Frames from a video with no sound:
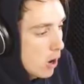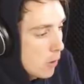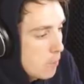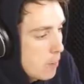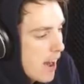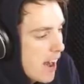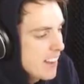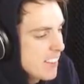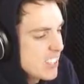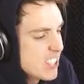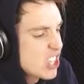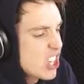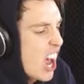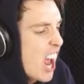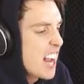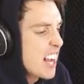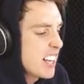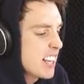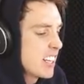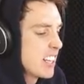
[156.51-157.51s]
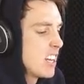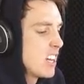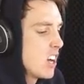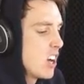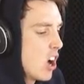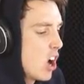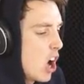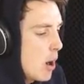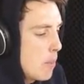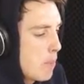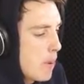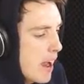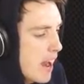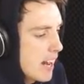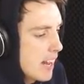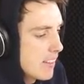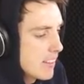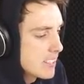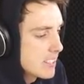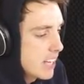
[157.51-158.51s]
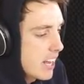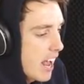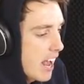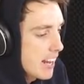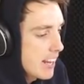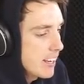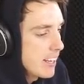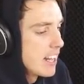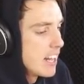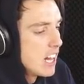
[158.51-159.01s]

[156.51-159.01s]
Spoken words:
Hop out of the tank. Hop out of the tank.